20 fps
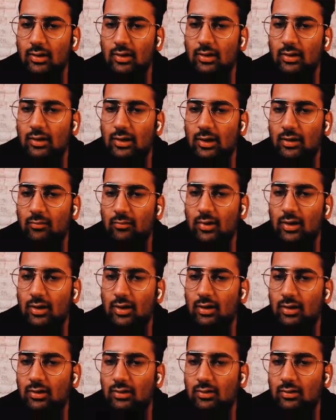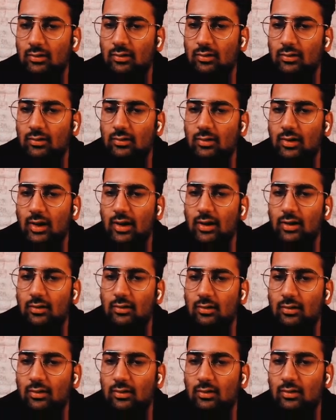let me
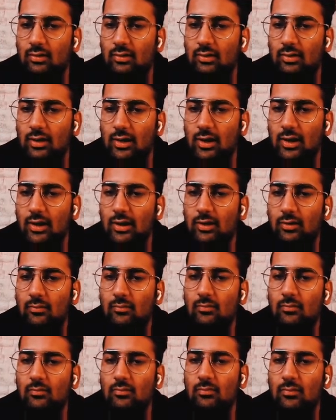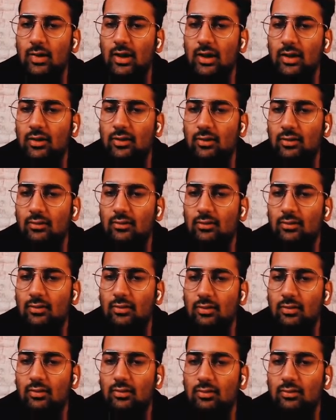write 9 minus
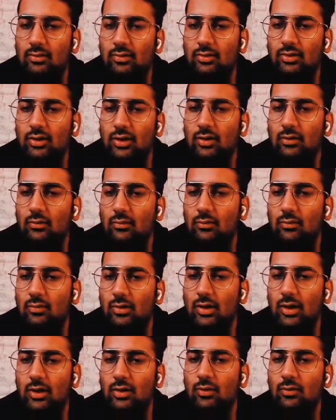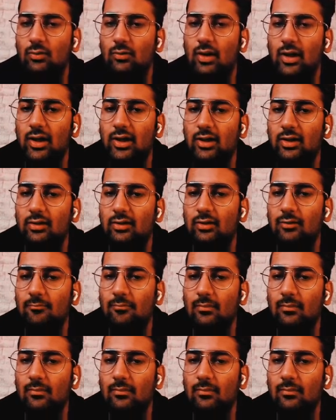0 into height